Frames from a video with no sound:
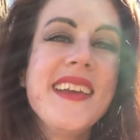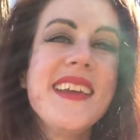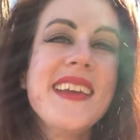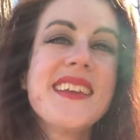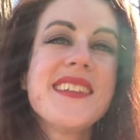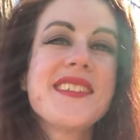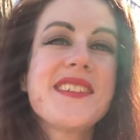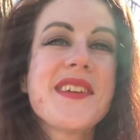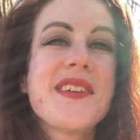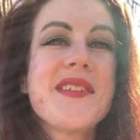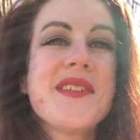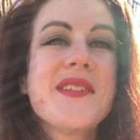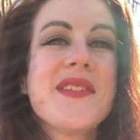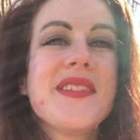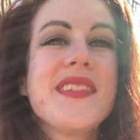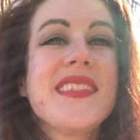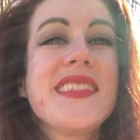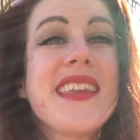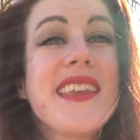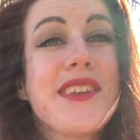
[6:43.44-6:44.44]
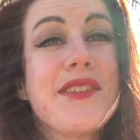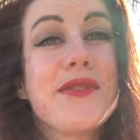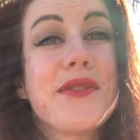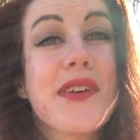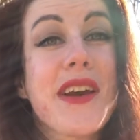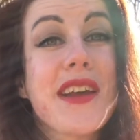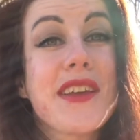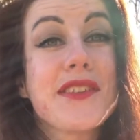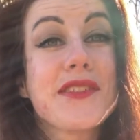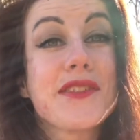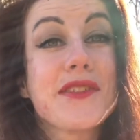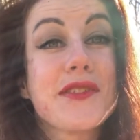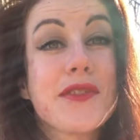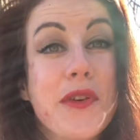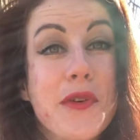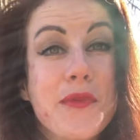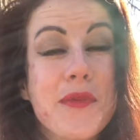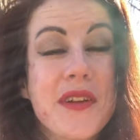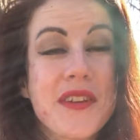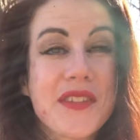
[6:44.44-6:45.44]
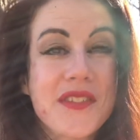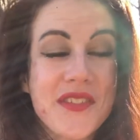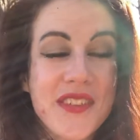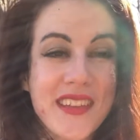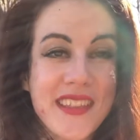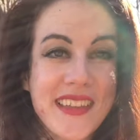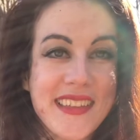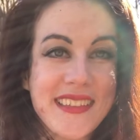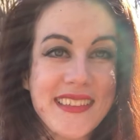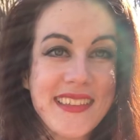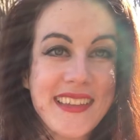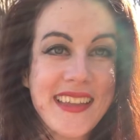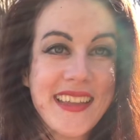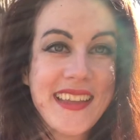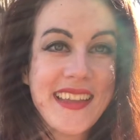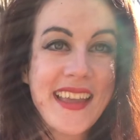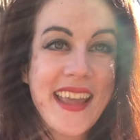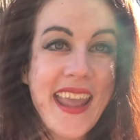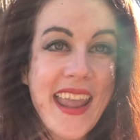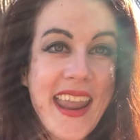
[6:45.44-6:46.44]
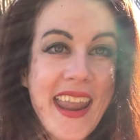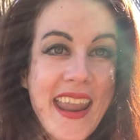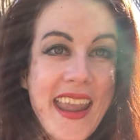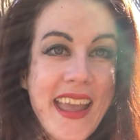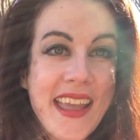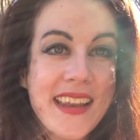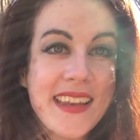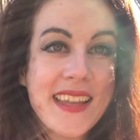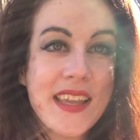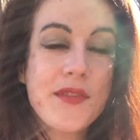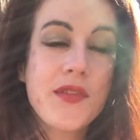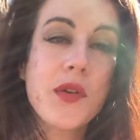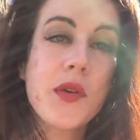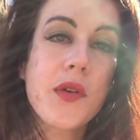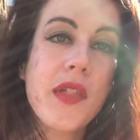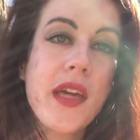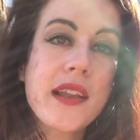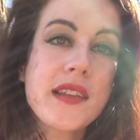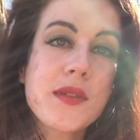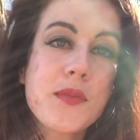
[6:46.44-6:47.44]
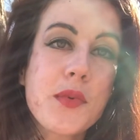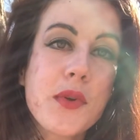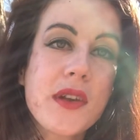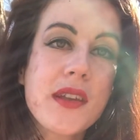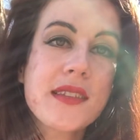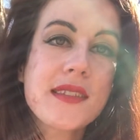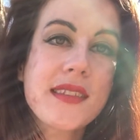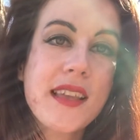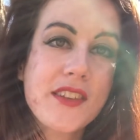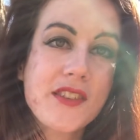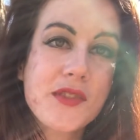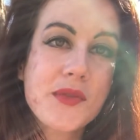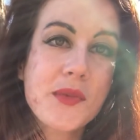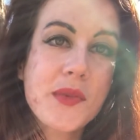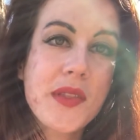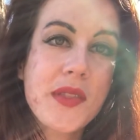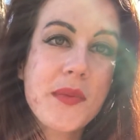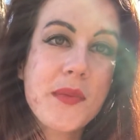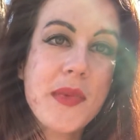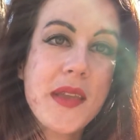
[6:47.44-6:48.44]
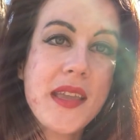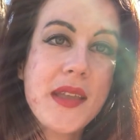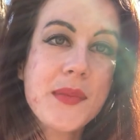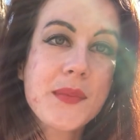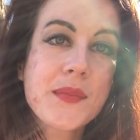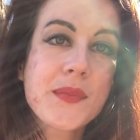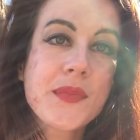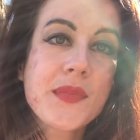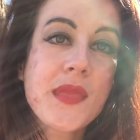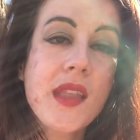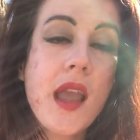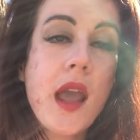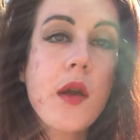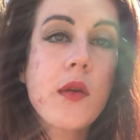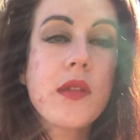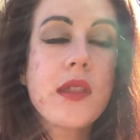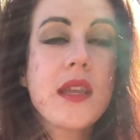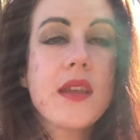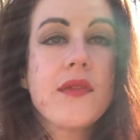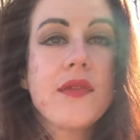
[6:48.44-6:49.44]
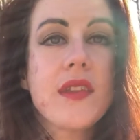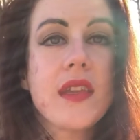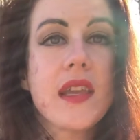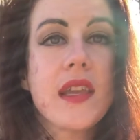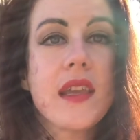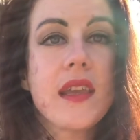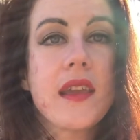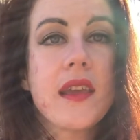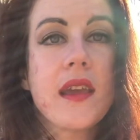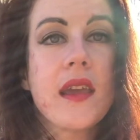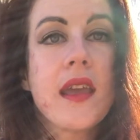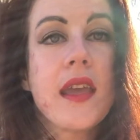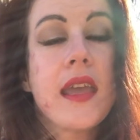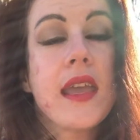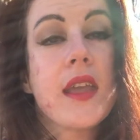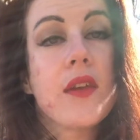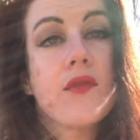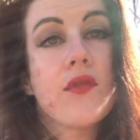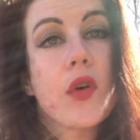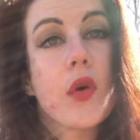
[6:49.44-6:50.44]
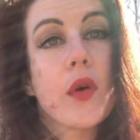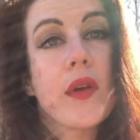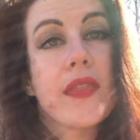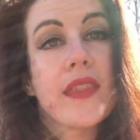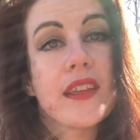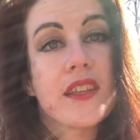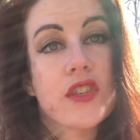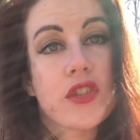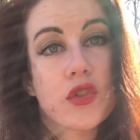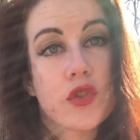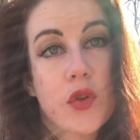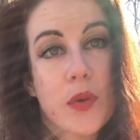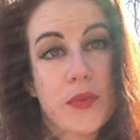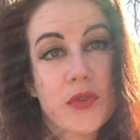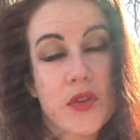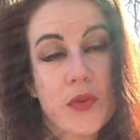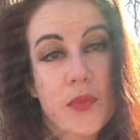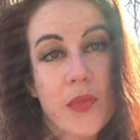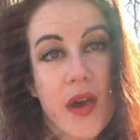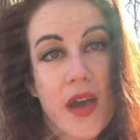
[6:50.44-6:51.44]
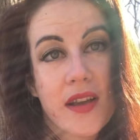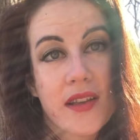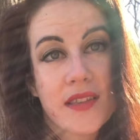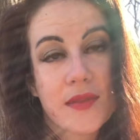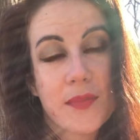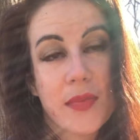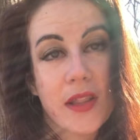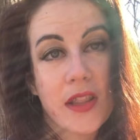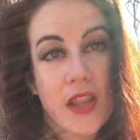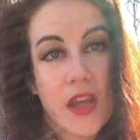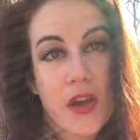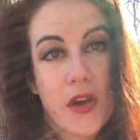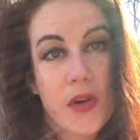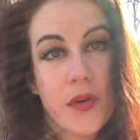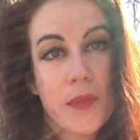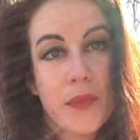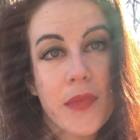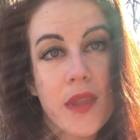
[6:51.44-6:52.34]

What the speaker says: So thank you guys so much for listening, and if you would like to book a session with me, I will leave the info in the description box below.